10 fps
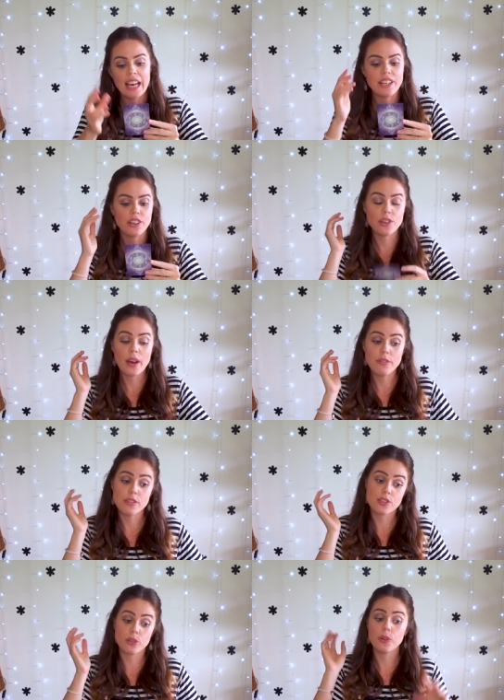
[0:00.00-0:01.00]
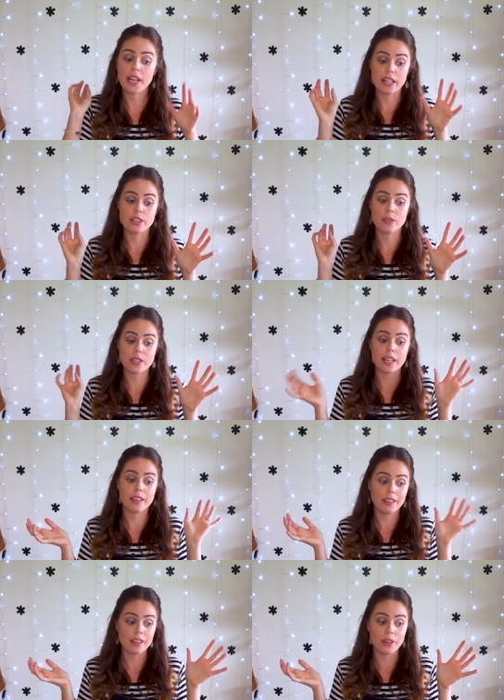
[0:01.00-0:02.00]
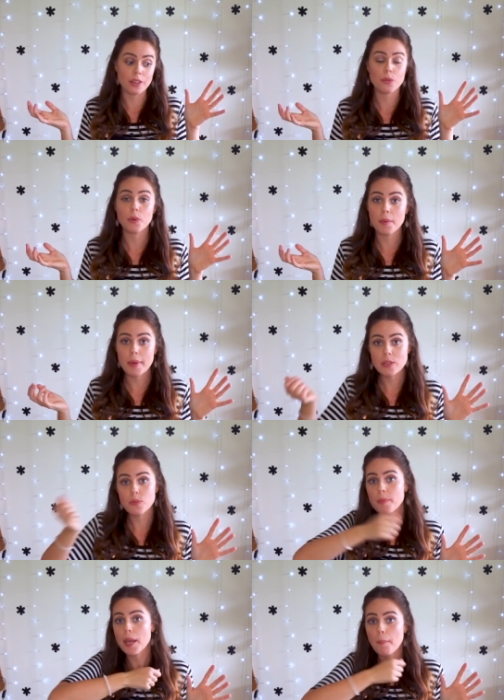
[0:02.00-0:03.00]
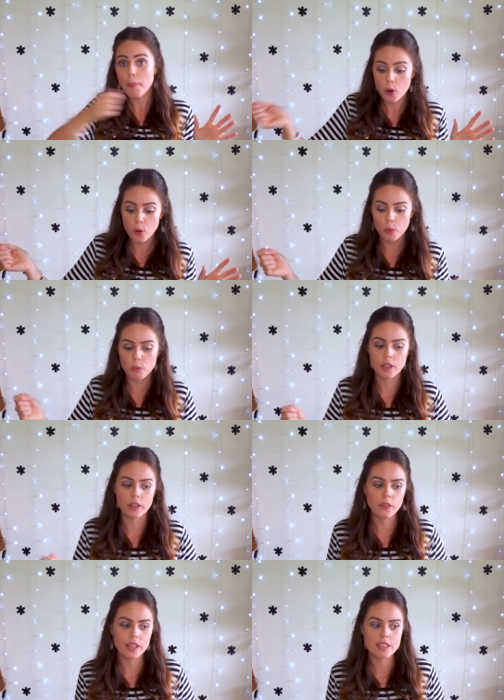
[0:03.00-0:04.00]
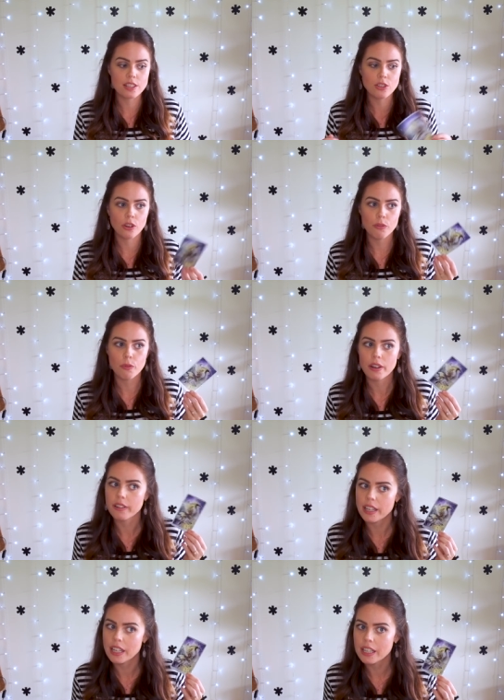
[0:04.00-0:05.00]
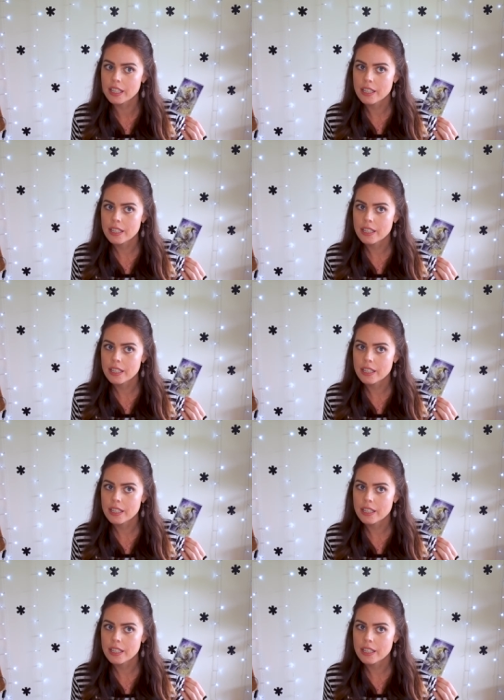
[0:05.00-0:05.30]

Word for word: And you know, you have your sword out, so it's like, you know, you want to mess with me? You know, it's not very,